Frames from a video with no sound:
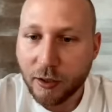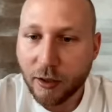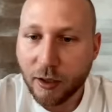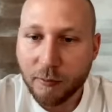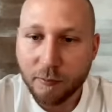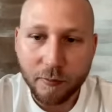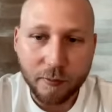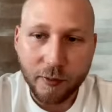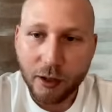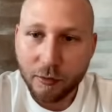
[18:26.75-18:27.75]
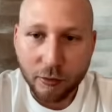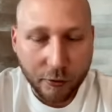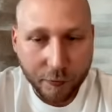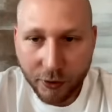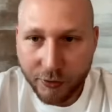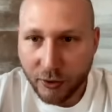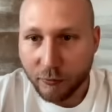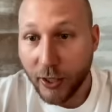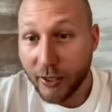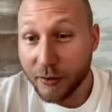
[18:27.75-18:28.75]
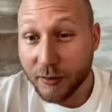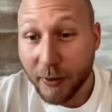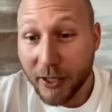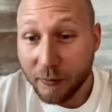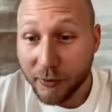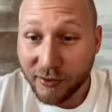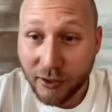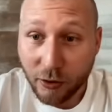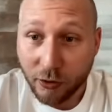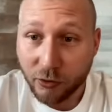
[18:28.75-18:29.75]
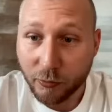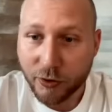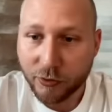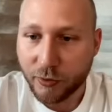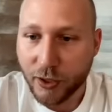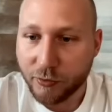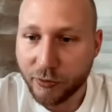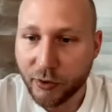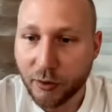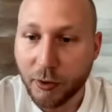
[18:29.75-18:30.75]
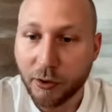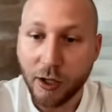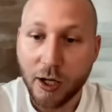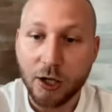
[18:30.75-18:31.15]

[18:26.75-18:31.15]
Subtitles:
A lot of content. We had a debate with Sunny also, which is really interesting, about